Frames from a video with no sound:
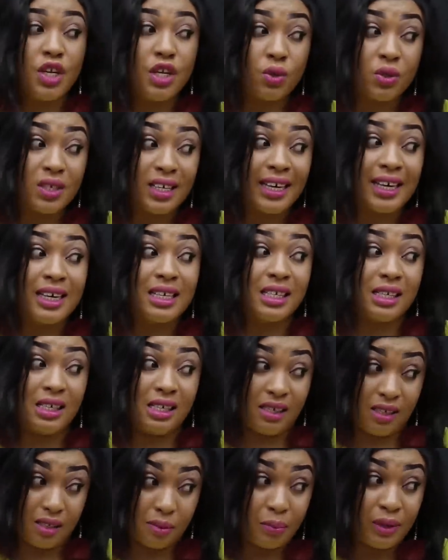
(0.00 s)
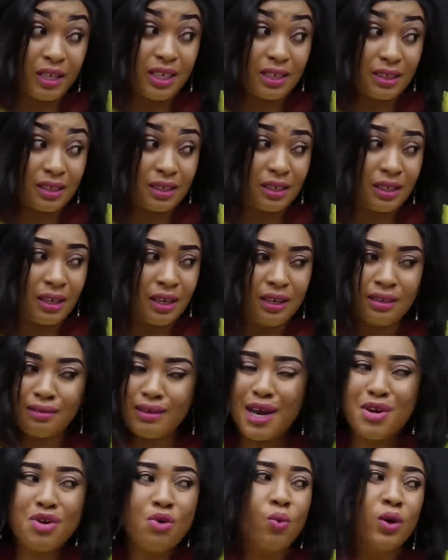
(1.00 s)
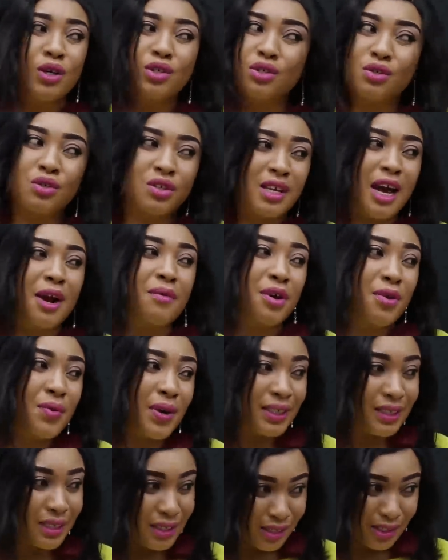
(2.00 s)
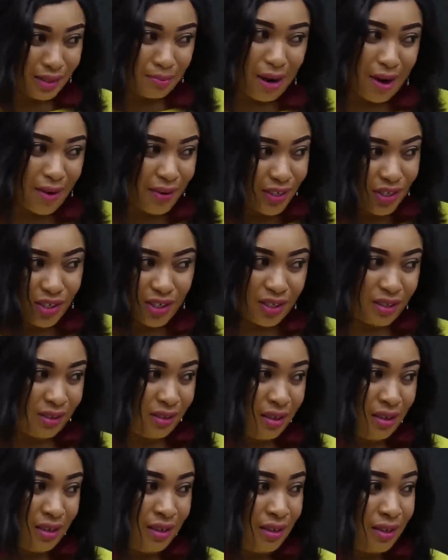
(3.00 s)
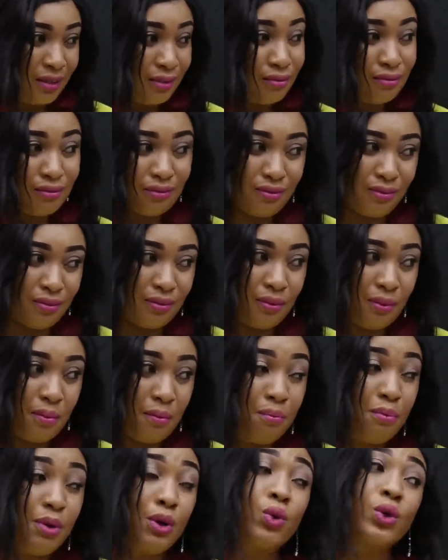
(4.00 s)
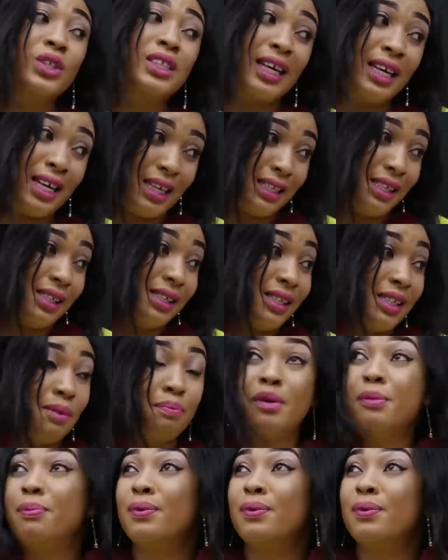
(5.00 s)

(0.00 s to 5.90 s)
You need to take it easy, please. I don't want you to start regretting this marriage. People take it easy.